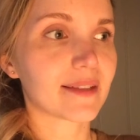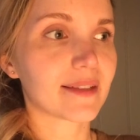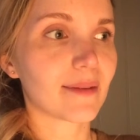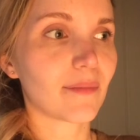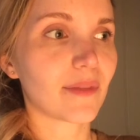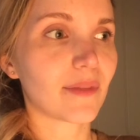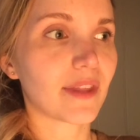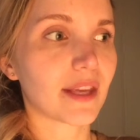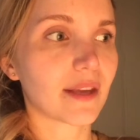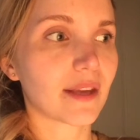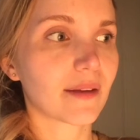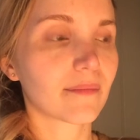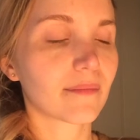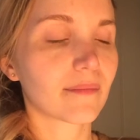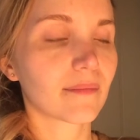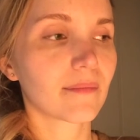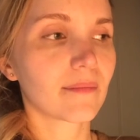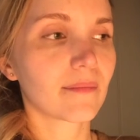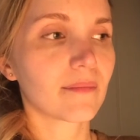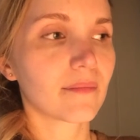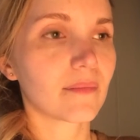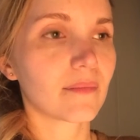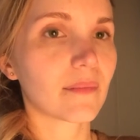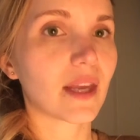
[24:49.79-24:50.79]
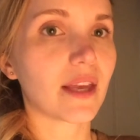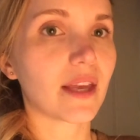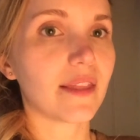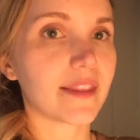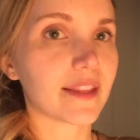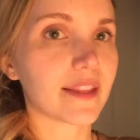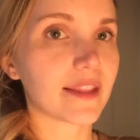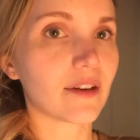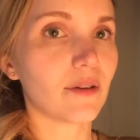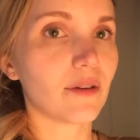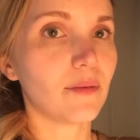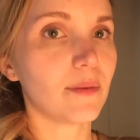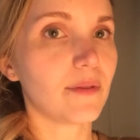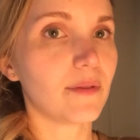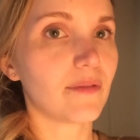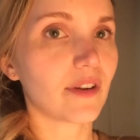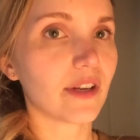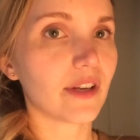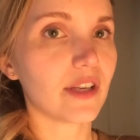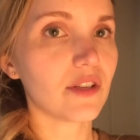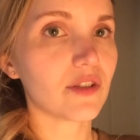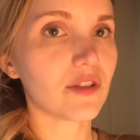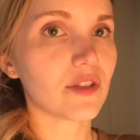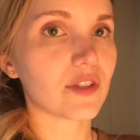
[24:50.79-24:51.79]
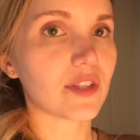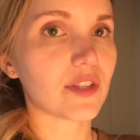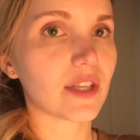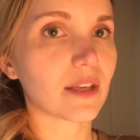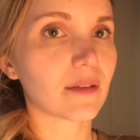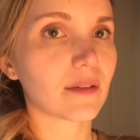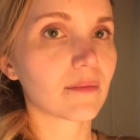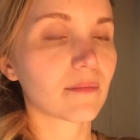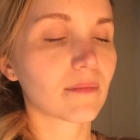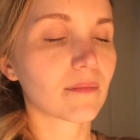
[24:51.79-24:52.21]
something. I think that would be very interesting.